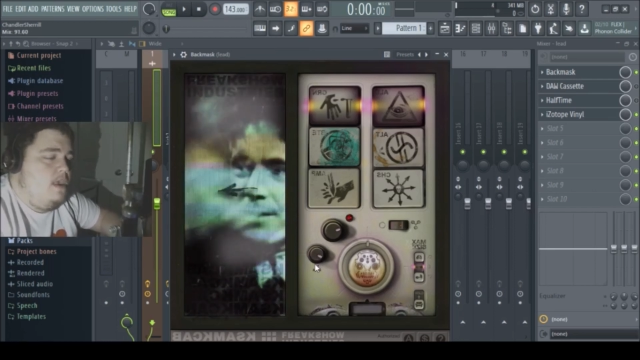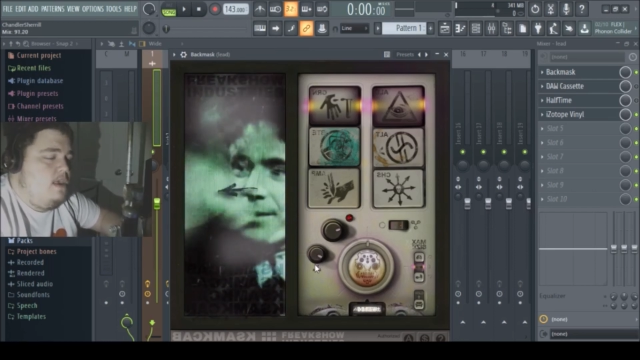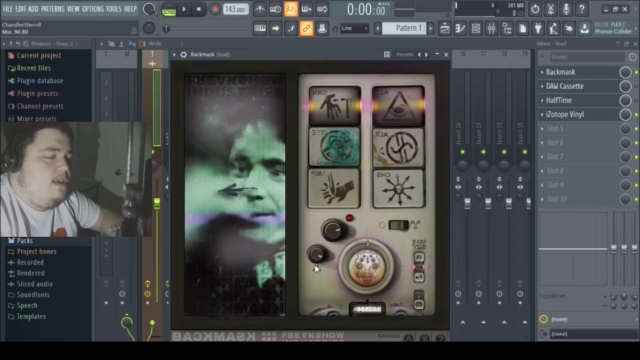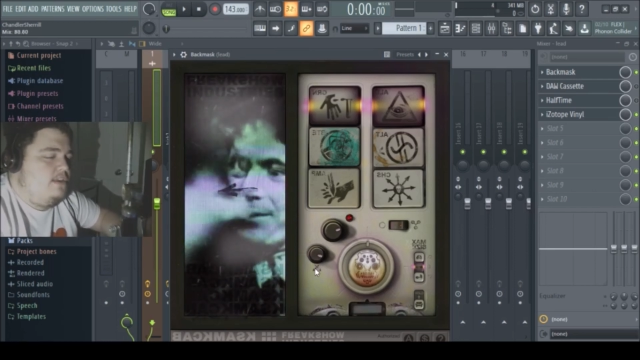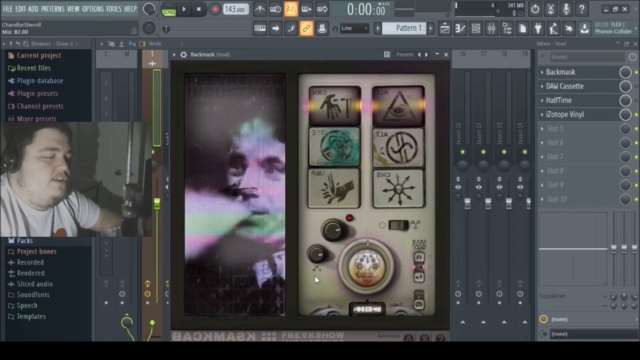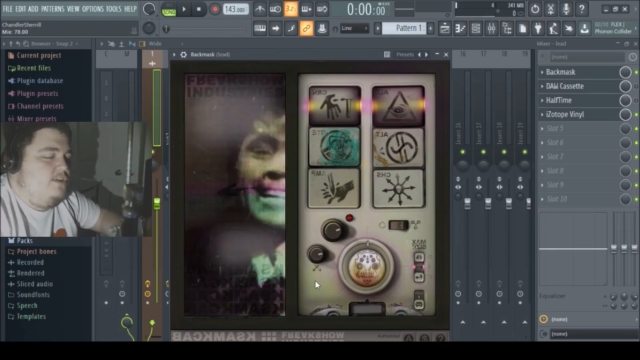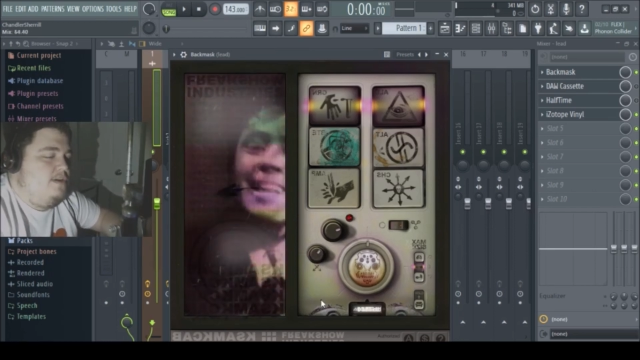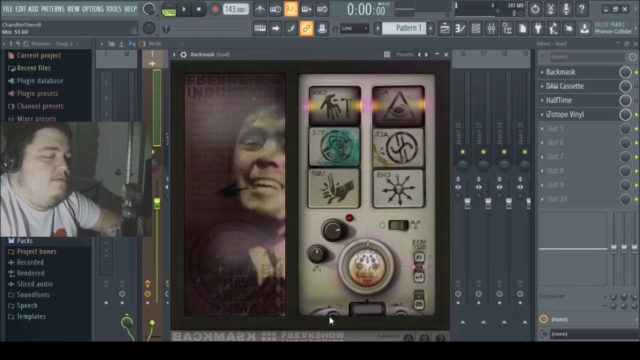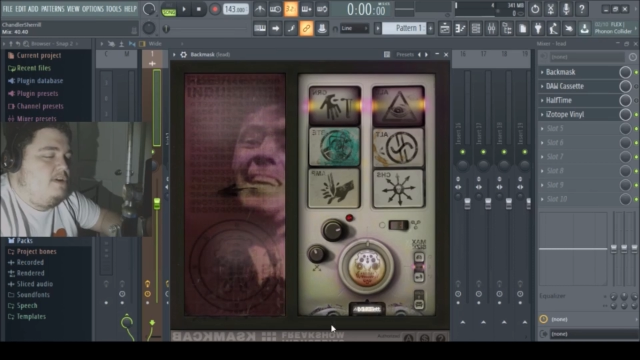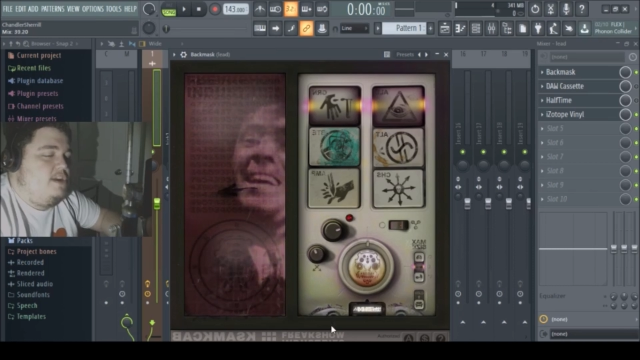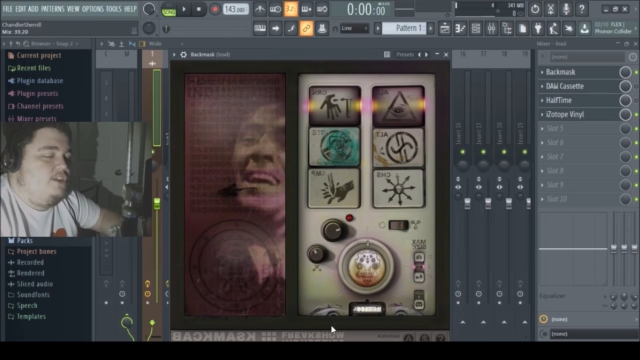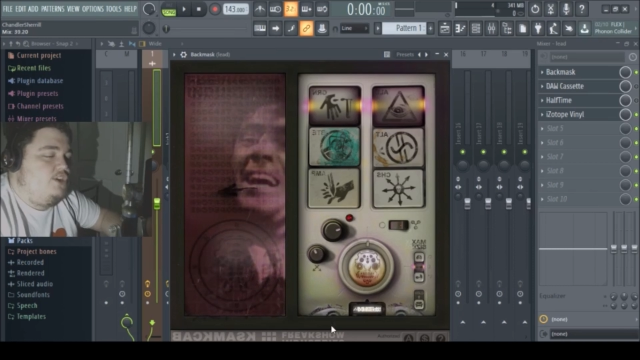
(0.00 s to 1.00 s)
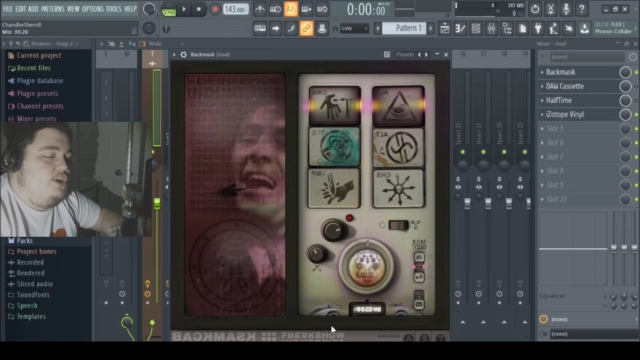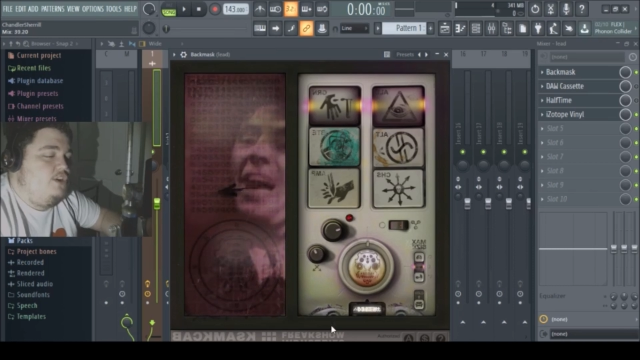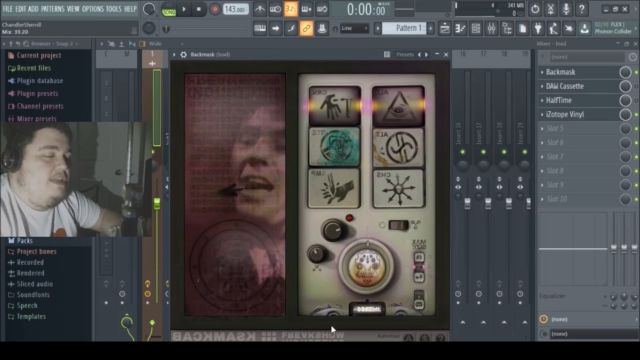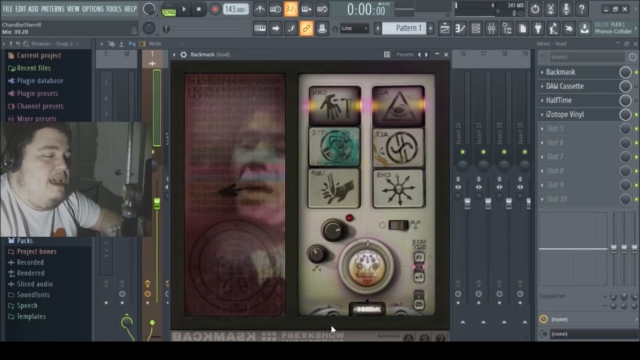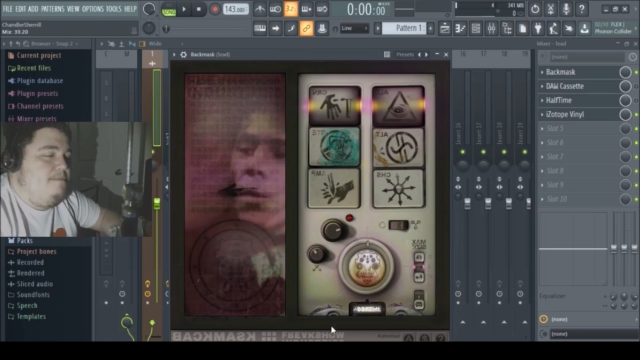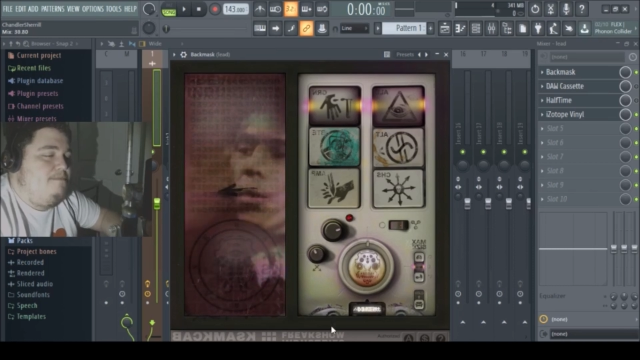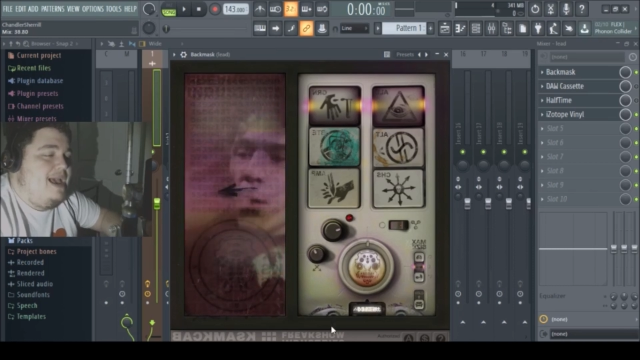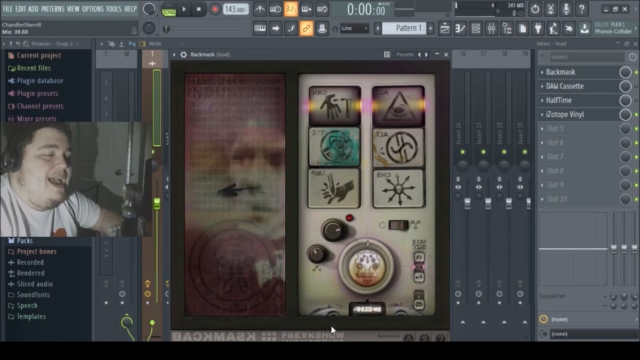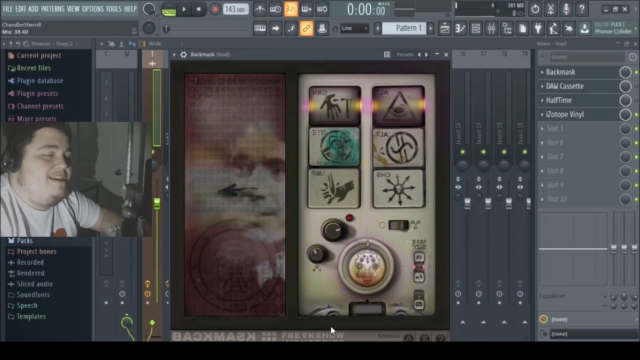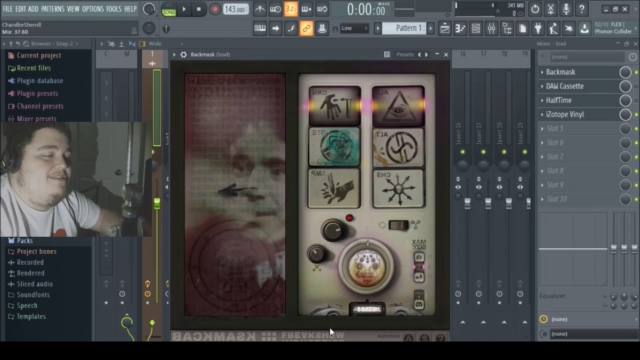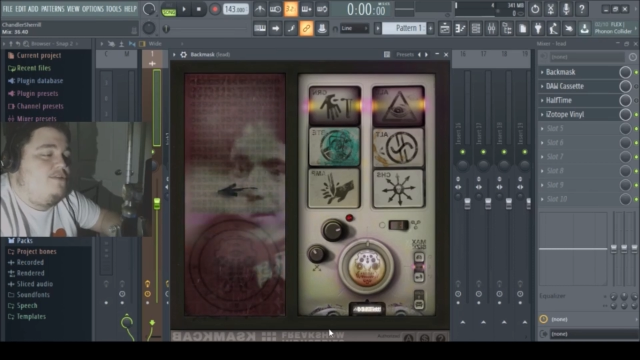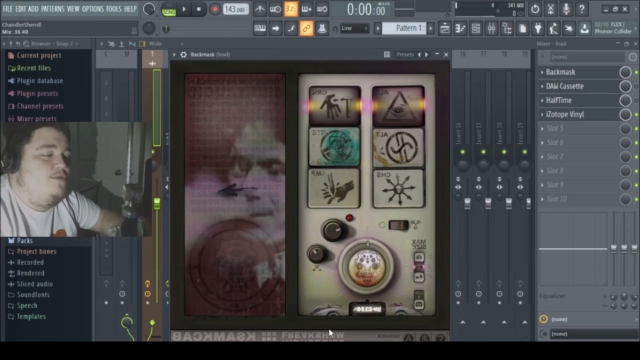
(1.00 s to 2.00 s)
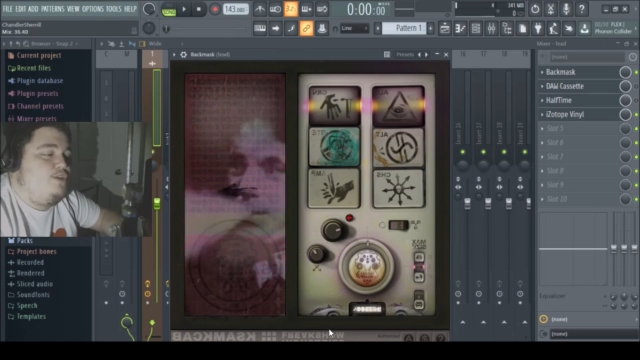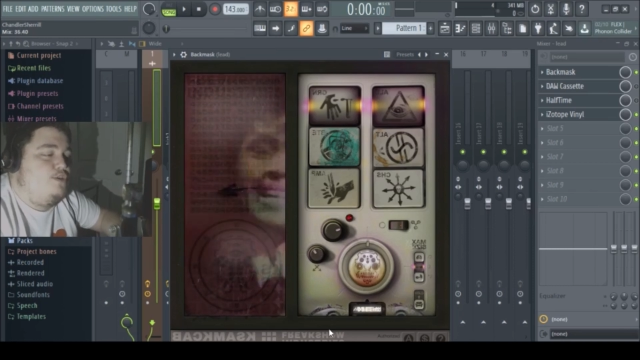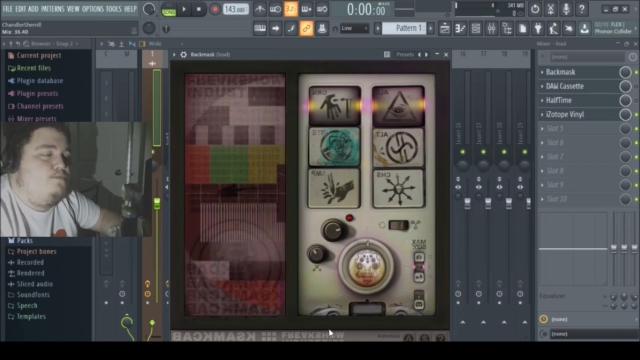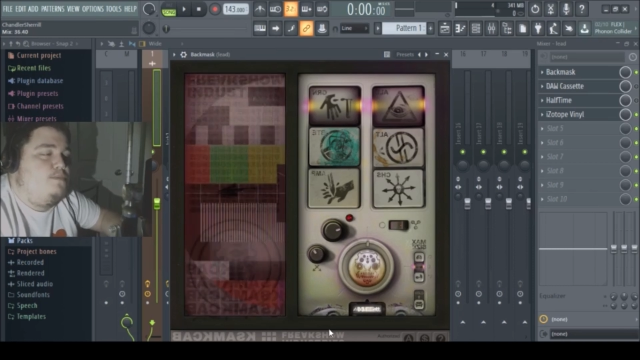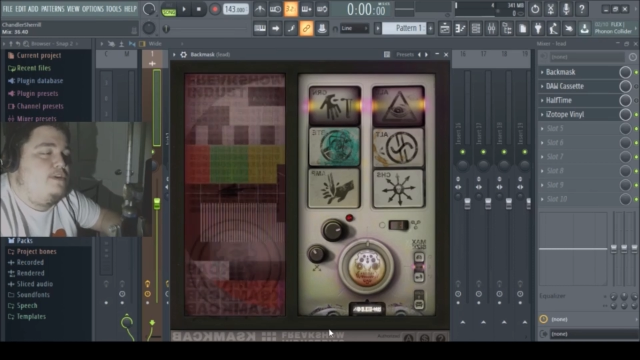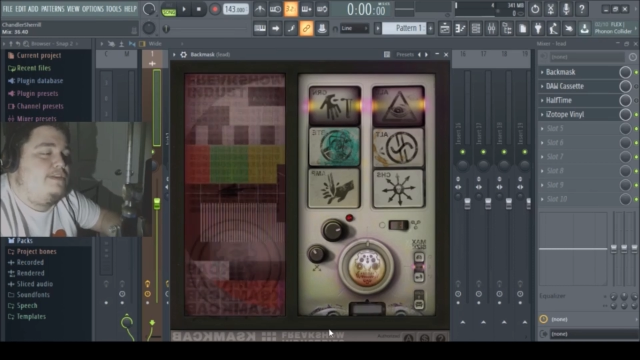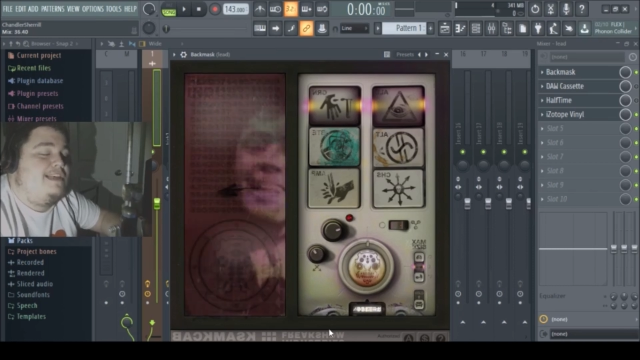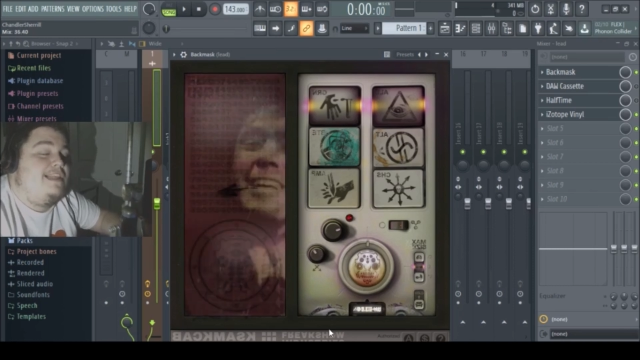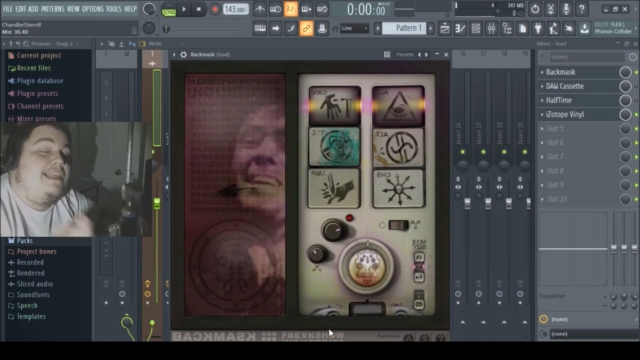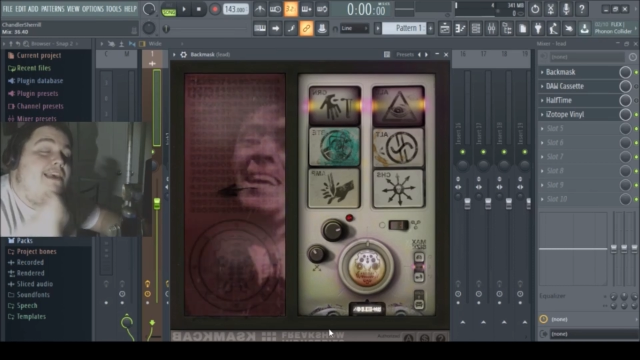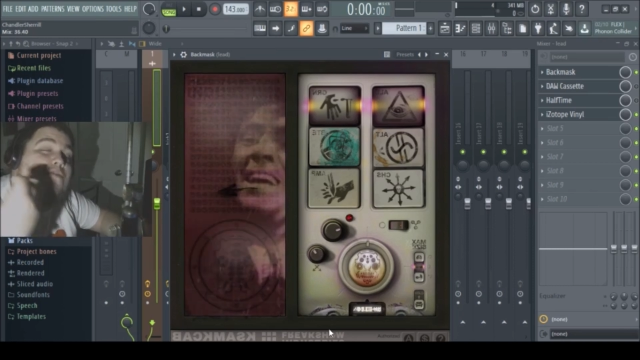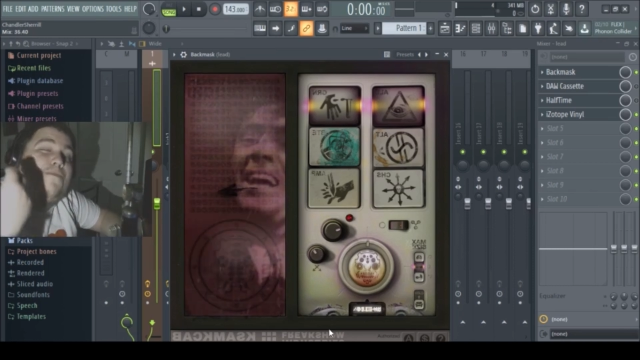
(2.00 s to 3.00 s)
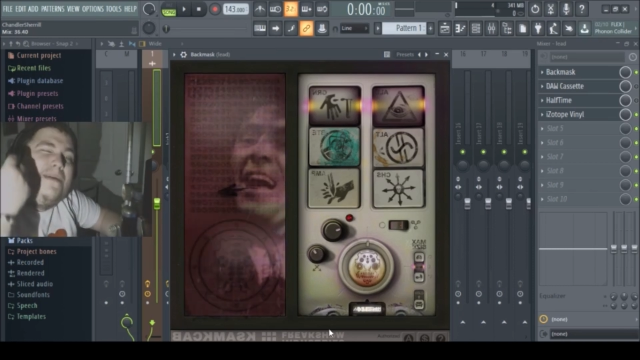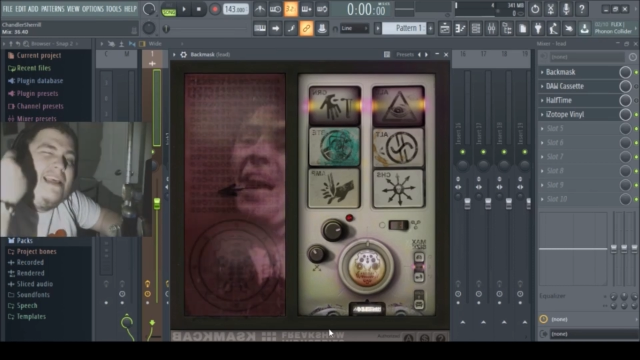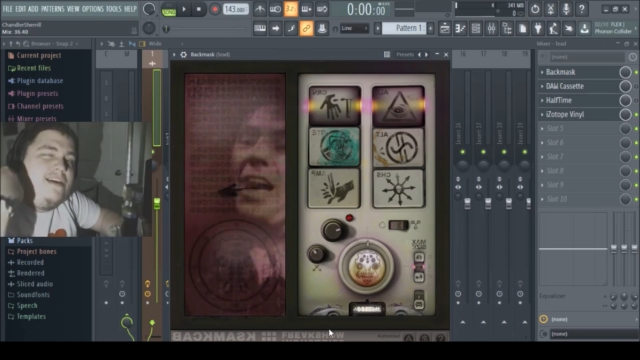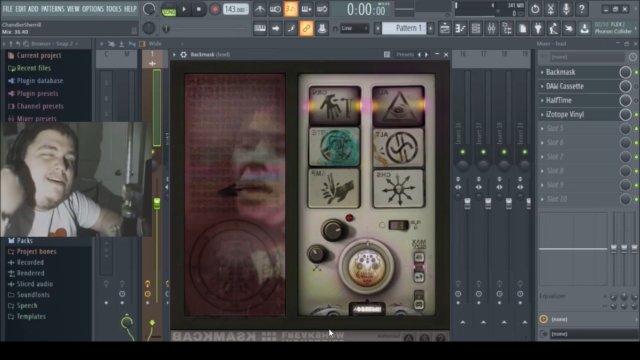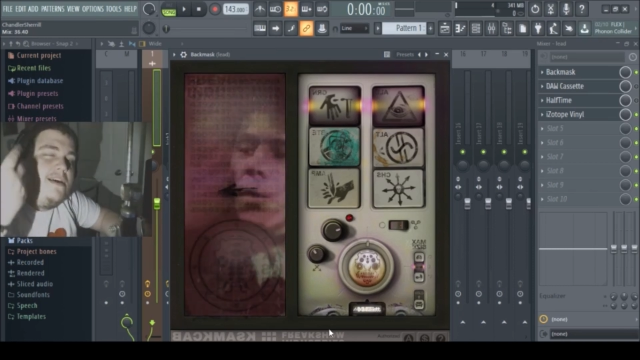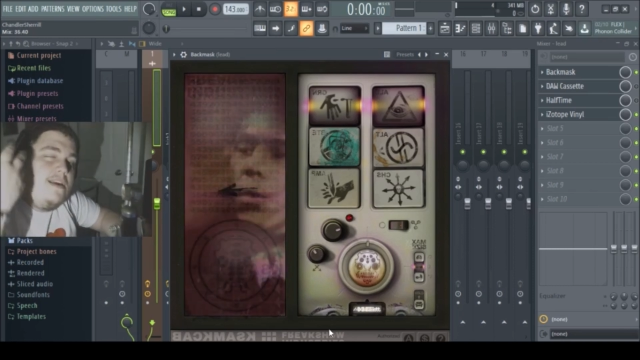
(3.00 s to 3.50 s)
So then we're going to turn that back so it just puts a little bit of